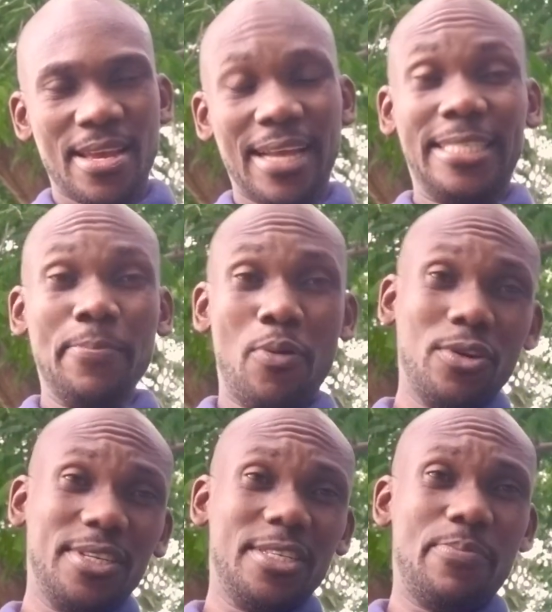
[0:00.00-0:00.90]
It's
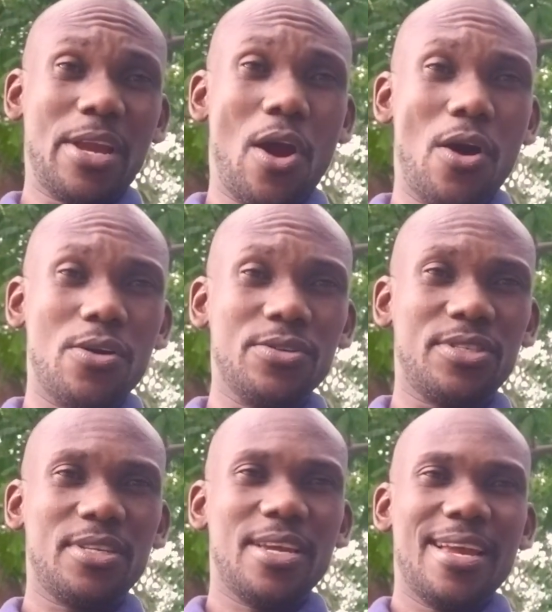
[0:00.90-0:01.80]
important
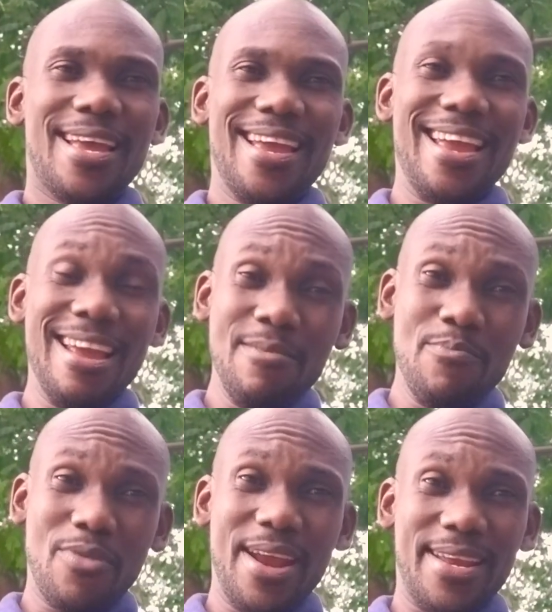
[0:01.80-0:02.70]
because
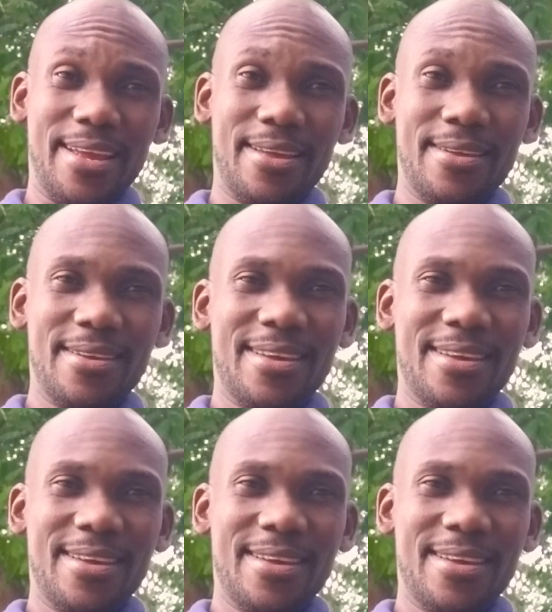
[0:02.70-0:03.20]
inbreeding